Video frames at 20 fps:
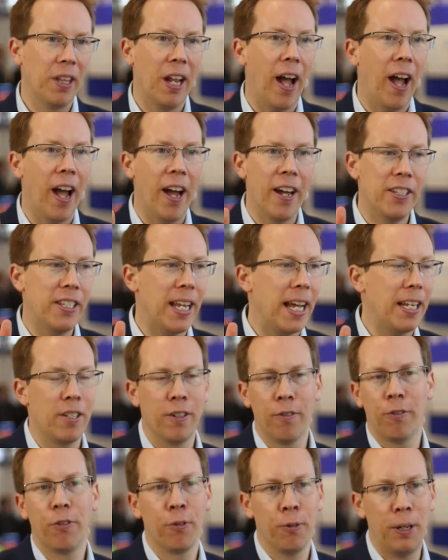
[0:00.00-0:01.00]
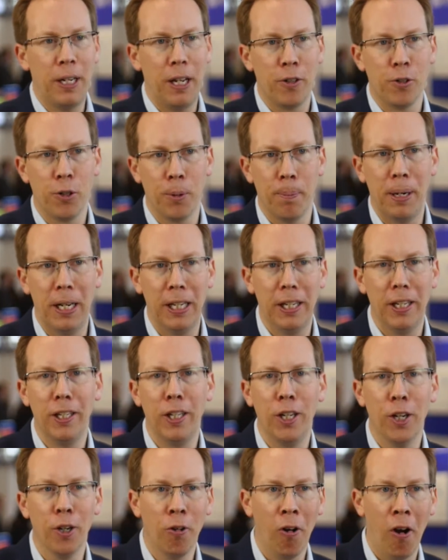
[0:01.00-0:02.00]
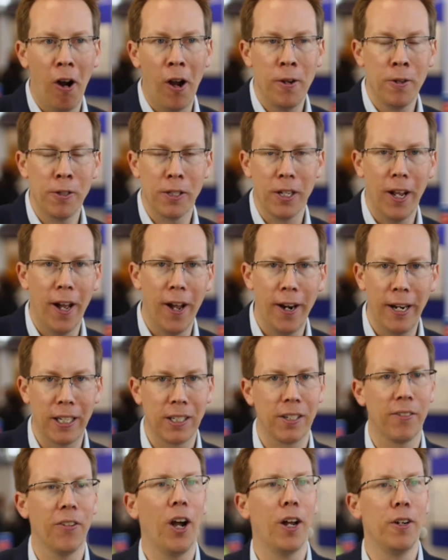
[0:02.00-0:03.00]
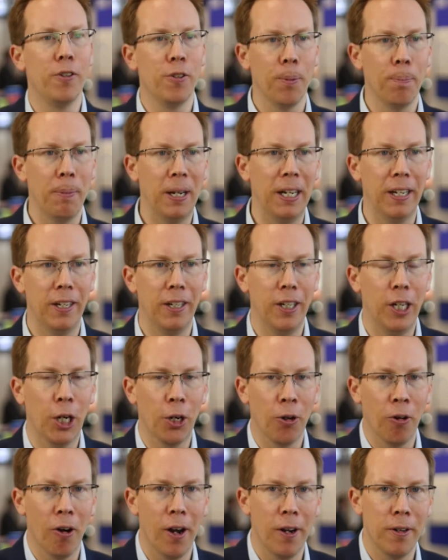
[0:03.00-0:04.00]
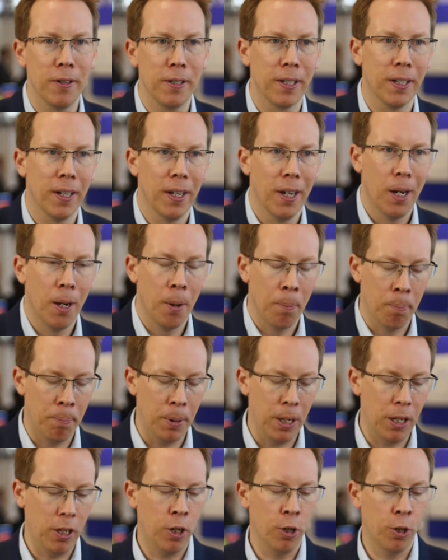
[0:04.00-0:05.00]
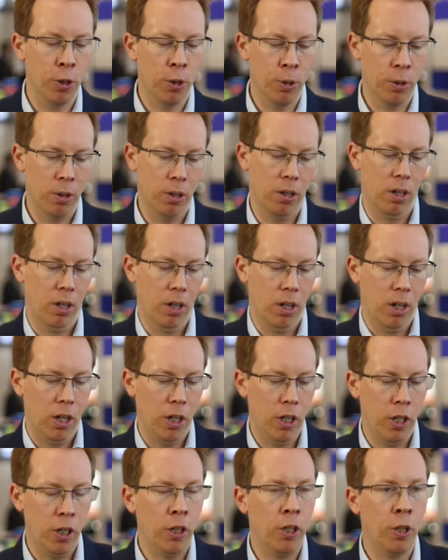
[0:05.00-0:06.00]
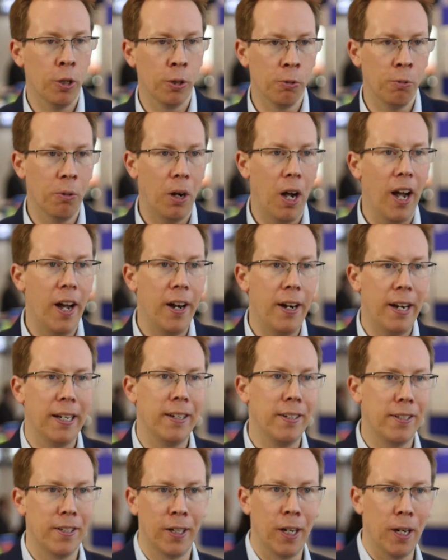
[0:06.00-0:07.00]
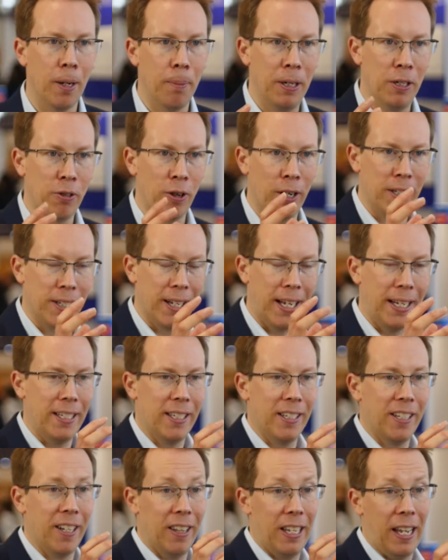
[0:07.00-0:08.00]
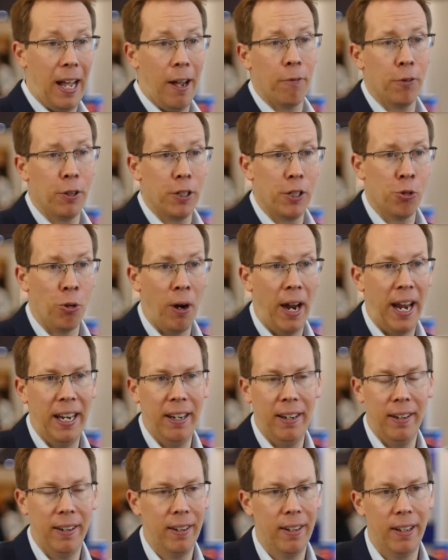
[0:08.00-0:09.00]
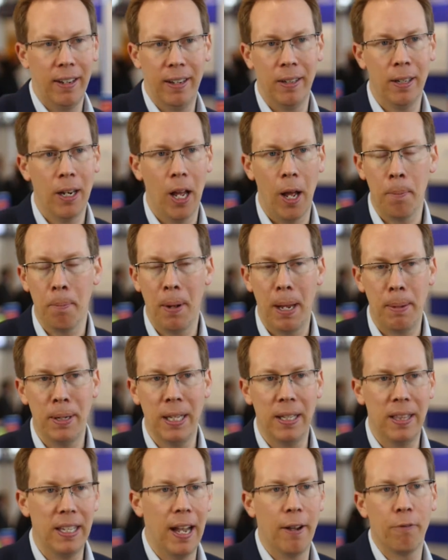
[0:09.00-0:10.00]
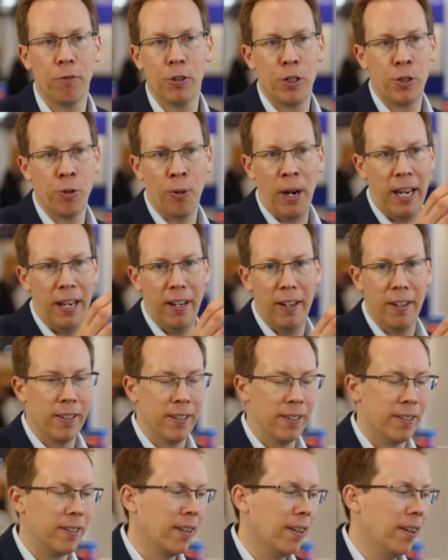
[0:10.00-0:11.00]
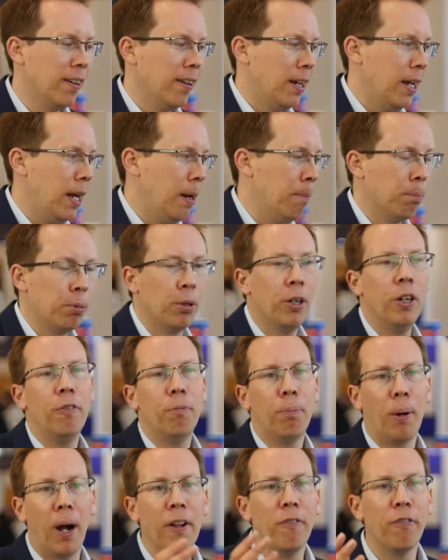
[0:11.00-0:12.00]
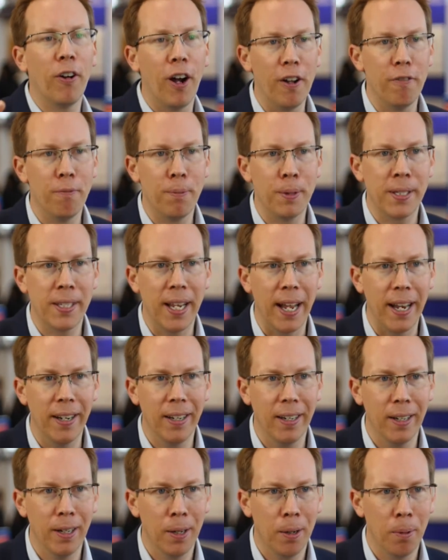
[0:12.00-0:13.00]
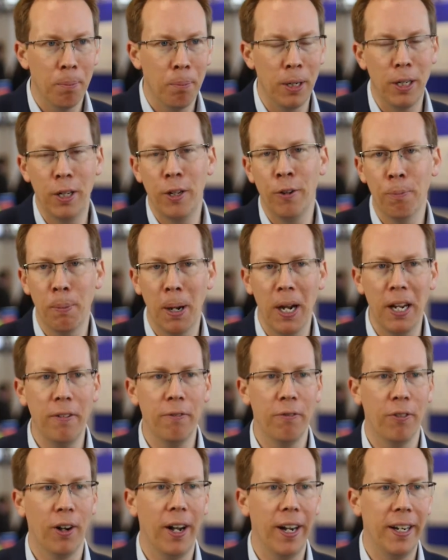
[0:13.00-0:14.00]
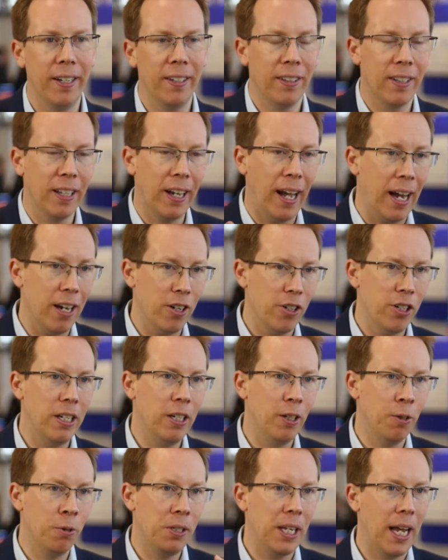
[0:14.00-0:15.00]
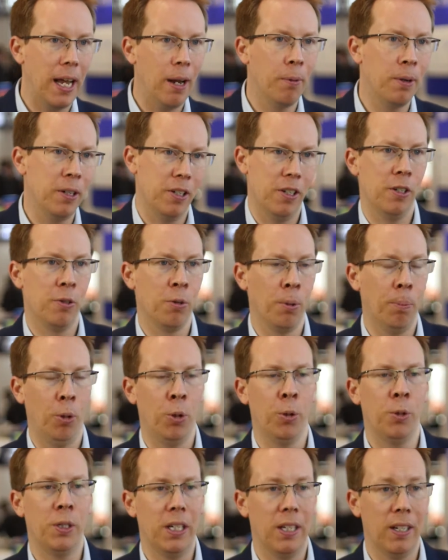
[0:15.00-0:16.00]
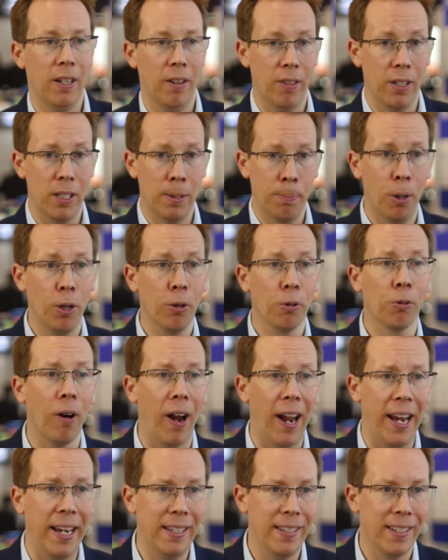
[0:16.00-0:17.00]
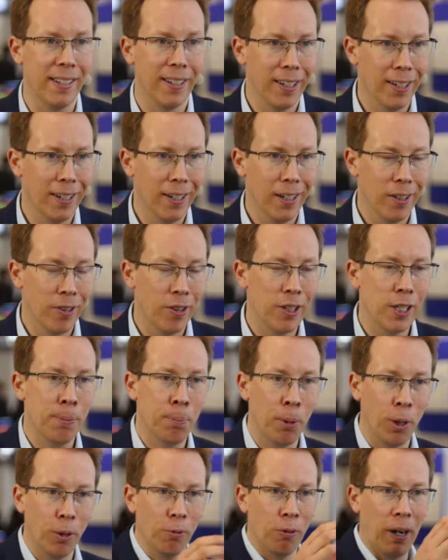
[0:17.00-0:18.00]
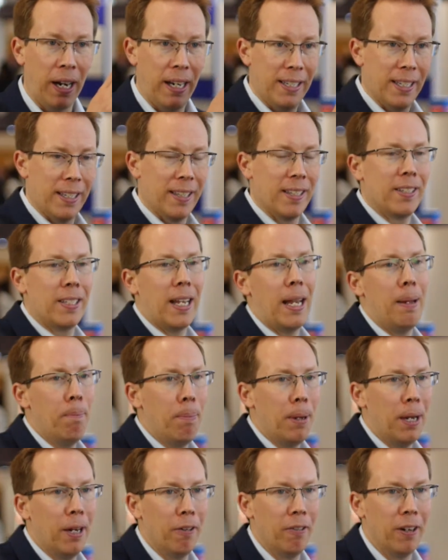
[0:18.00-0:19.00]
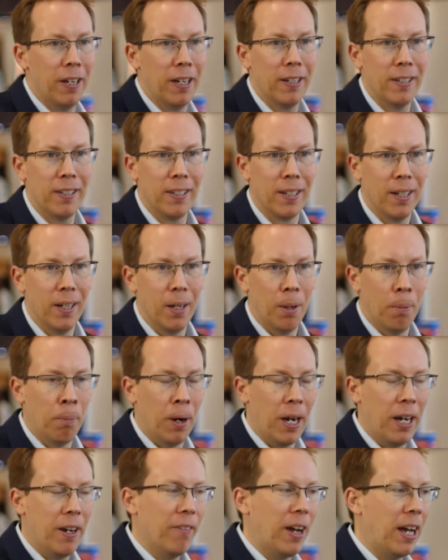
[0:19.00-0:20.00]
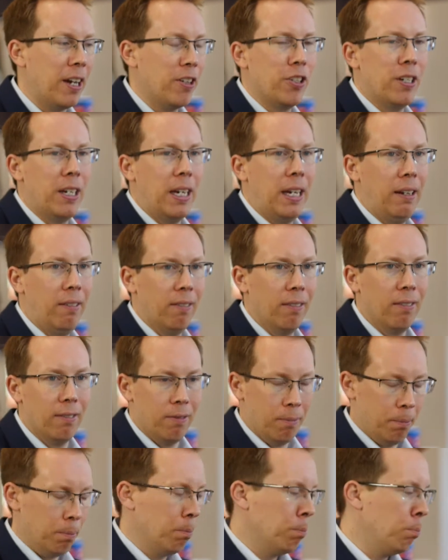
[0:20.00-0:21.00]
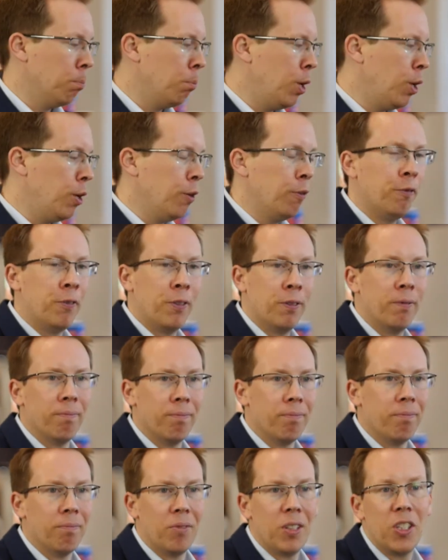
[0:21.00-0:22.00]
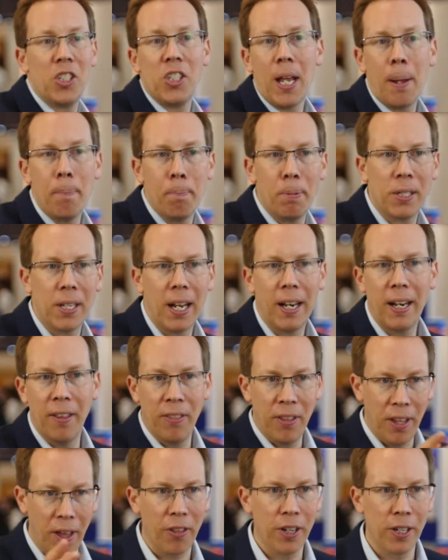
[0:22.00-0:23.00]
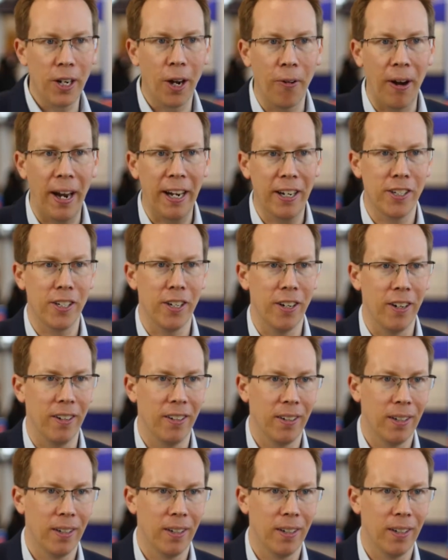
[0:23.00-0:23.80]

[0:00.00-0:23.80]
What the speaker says: a debt of 300 million euros and earnings of 100 million euros, but your earnings are going to be translated at the average rate, and maybe the average rate has improved by 5%, but you might find that actually your debt, which is reported at the spot rate in the same period might have actually moved 10% in the other direction,